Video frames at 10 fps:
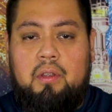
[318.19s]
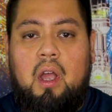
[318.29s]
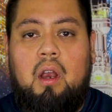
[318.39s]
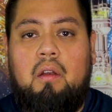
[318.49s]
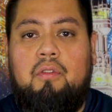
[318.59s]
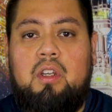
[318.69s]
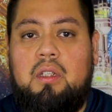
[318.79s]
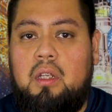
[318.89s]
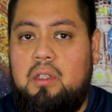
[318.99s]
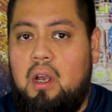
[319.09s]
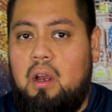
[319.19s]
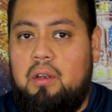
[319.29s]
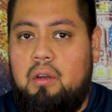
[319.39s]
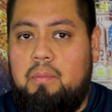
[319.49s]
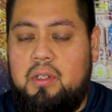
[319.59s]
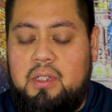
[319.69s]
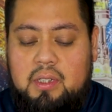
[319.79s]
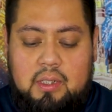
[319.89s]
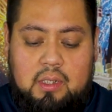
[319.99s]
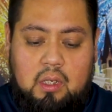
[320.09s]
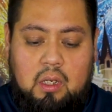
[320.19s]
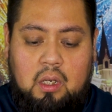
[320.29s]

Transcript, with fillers: Dok, first Dok Ondar purchases,